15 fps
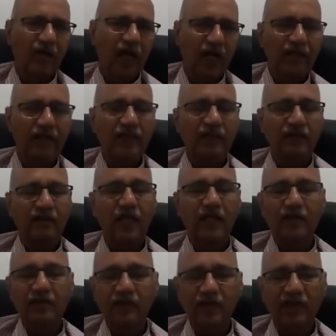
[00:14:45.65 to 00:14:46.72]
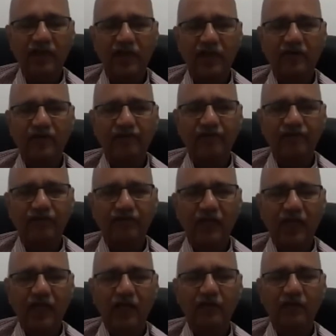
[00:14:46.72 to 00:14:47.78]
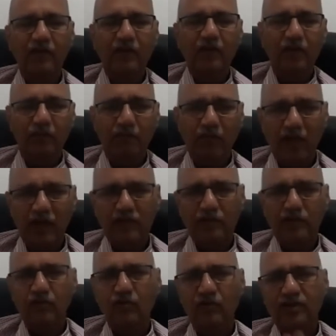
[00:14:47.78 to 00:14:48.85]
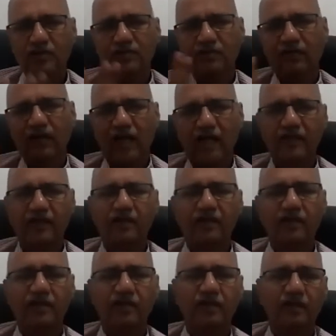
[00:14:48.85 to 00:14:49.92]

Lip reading: and not even that, even the birds which fly,